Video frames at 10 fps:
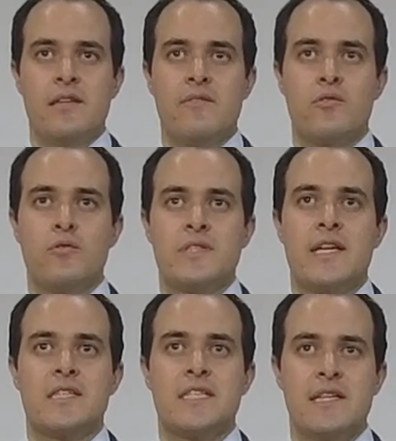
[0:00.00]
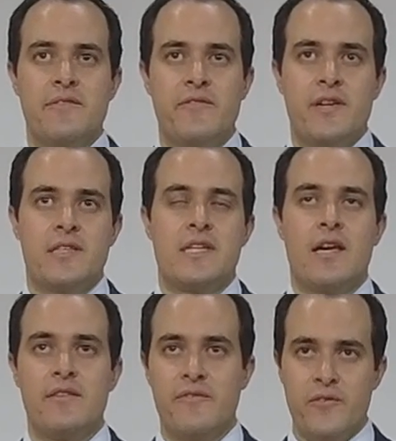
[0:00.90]
then, of course, our CFS
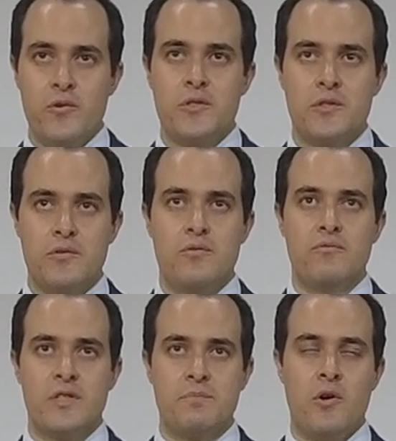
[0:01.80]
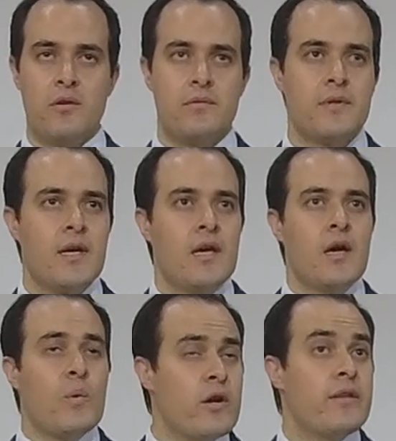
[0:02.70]
are the first to respond.
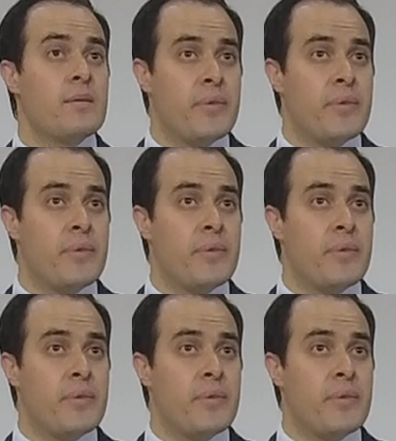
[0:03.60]
We know that